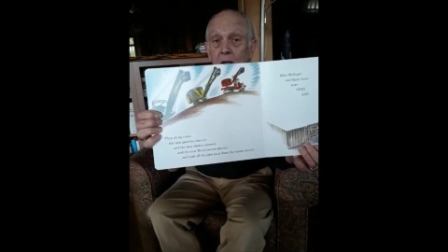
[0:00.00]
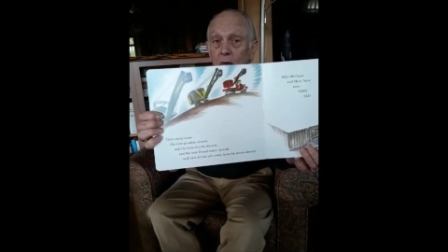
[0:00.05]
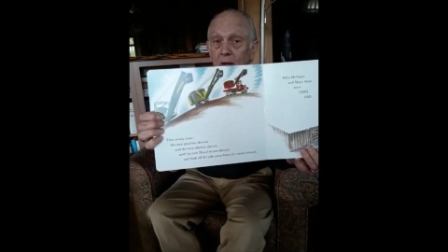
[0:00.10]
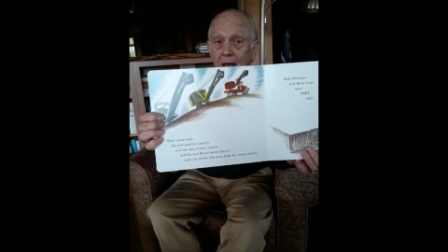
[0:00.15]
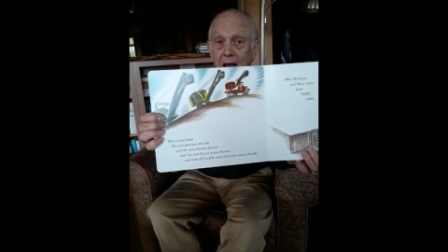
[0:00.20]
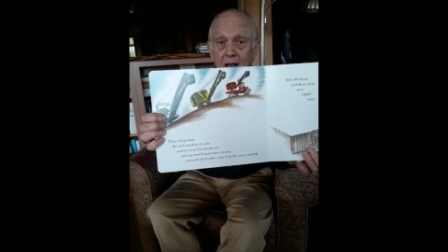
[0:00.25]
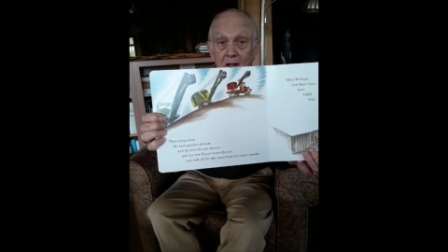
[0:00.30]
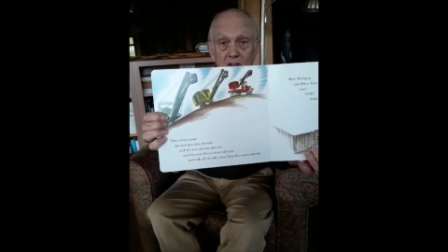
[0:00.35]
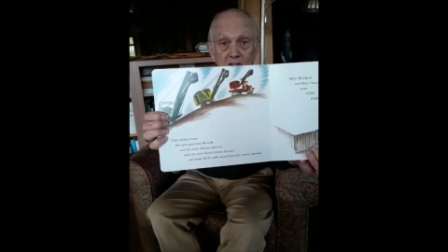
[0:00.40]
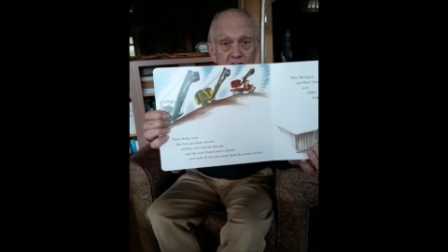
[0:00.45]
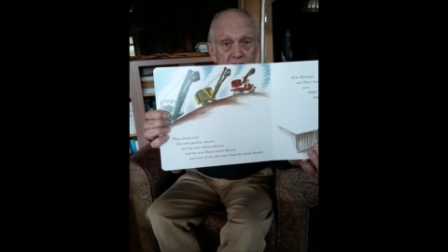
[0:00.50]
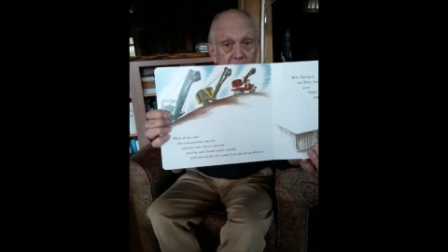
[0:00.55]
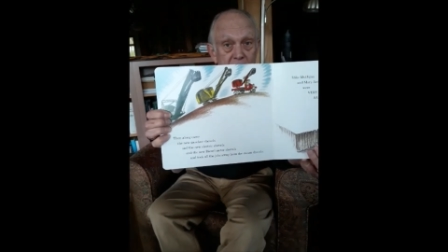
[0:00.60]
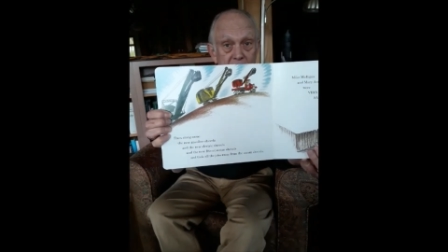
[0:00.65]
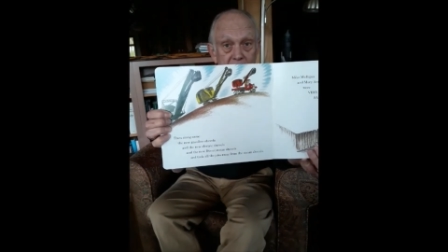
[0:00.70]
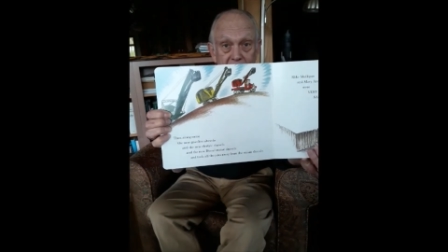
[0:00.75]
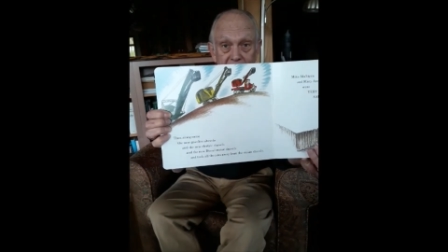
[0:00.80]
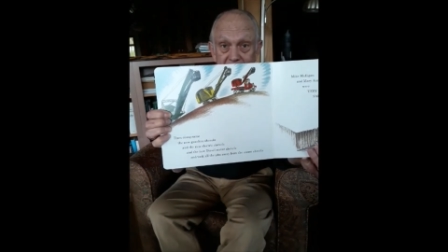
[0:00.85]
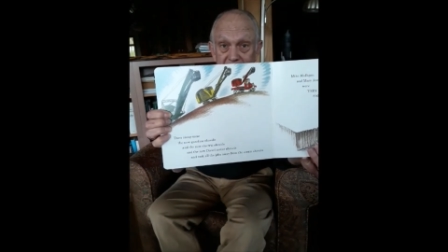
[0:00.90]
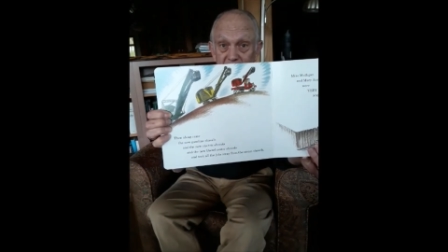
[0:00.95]
Got
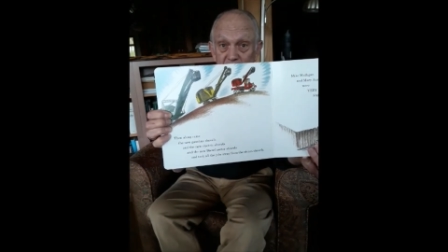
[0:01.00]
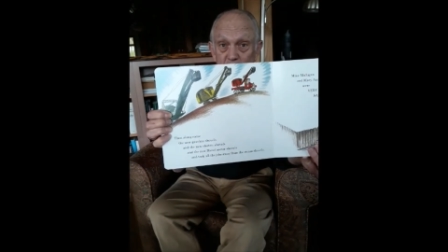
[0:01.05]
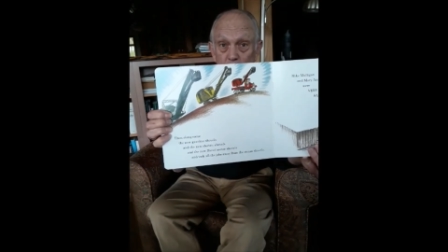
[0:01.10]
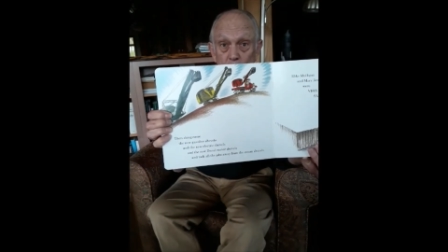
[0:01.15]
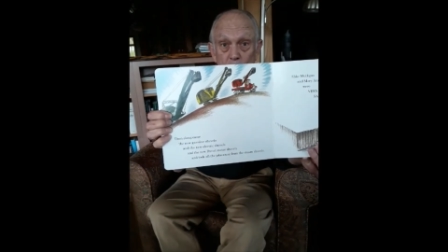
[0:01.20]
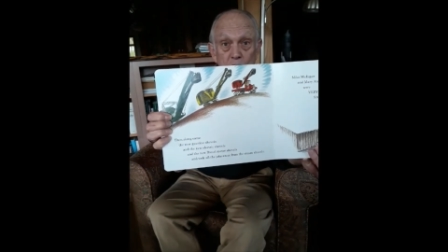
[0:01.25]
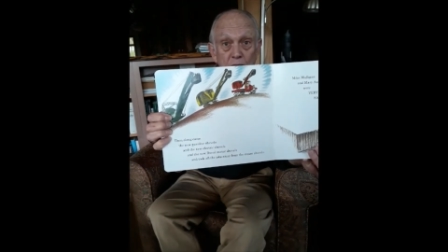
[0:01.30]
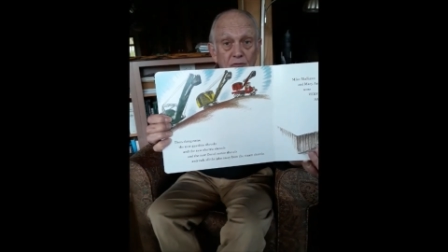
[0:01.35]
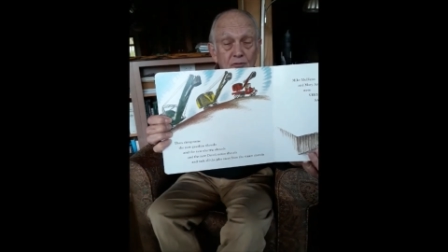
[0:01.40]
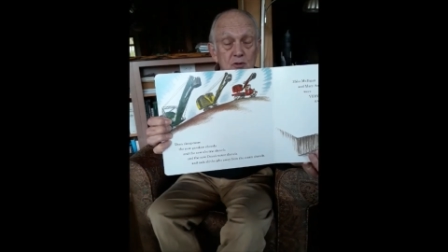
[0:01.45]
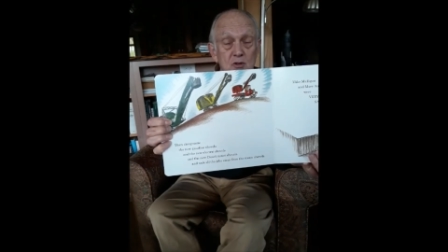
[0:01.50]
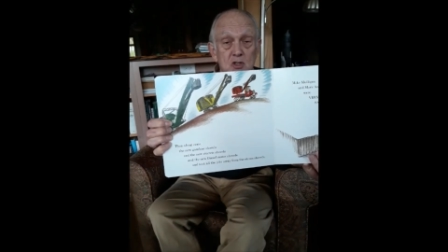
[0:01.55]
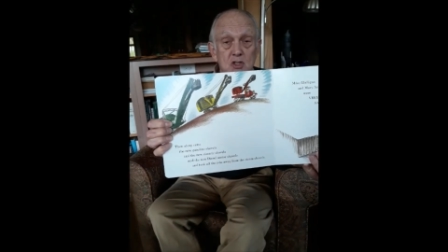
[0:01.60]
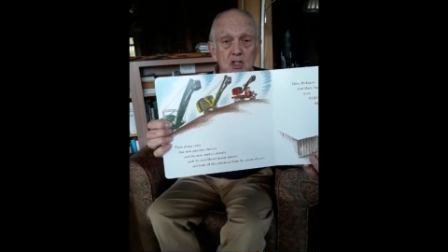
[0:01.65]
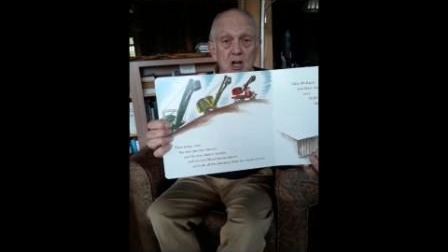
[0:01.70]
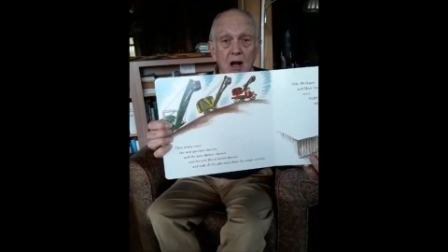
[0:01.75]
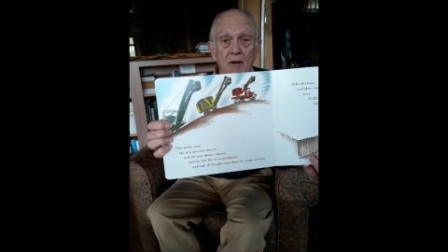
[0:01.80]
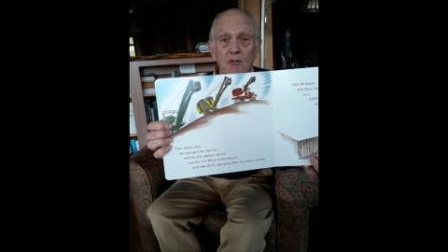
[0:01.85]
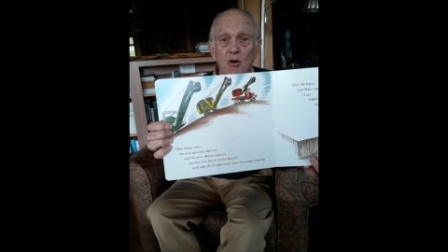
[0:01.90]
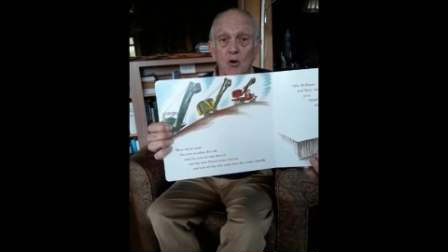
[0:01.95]
diesel
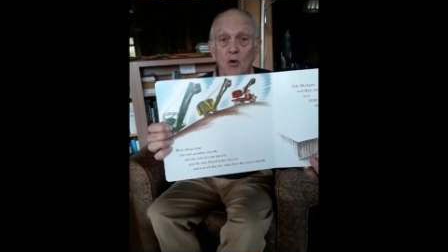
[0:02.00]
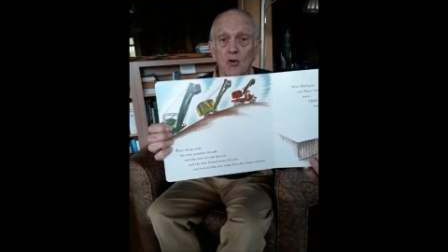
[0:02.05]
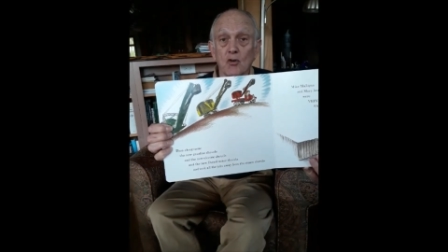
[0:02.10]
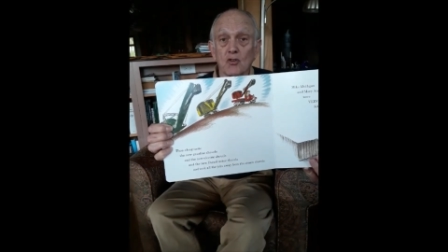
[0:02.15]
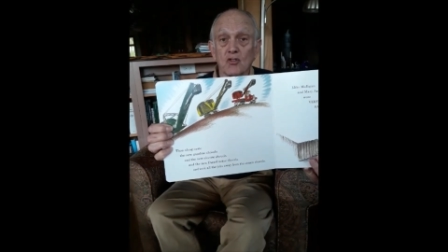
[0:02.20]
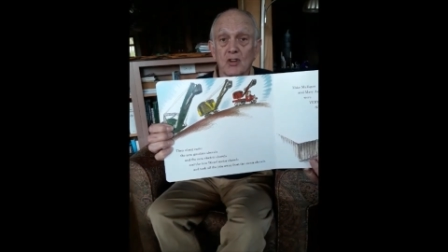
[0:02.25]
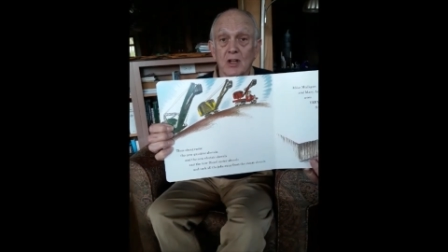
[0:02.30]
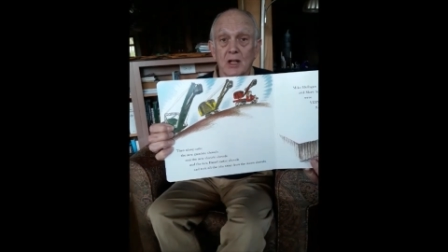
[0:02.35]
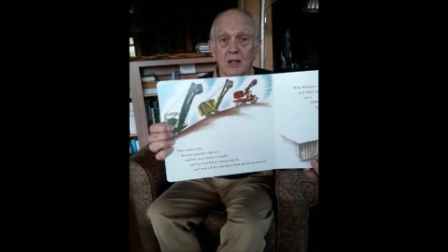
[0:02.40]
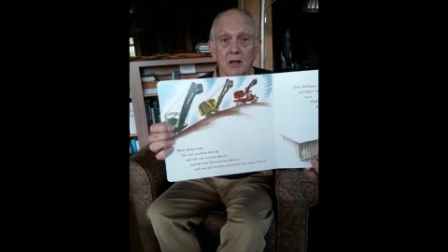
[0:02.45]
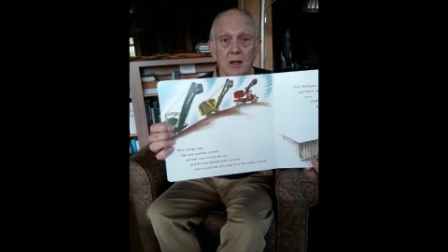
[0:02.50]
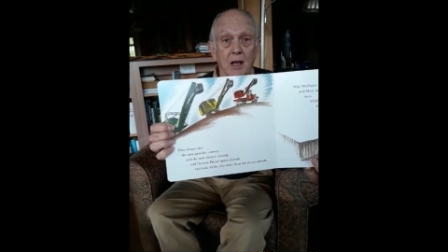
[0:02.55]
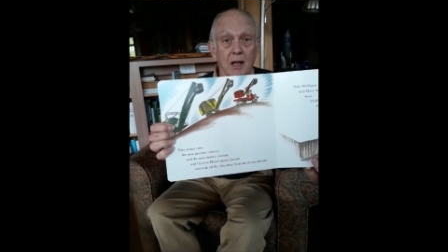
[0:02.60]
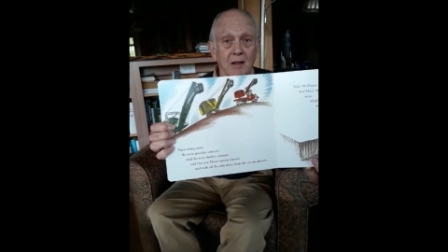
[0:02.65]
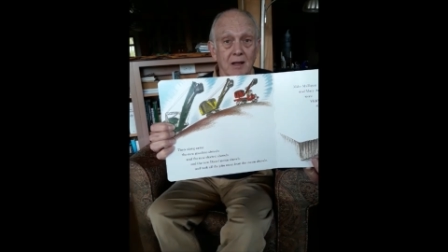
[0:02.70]
shovels and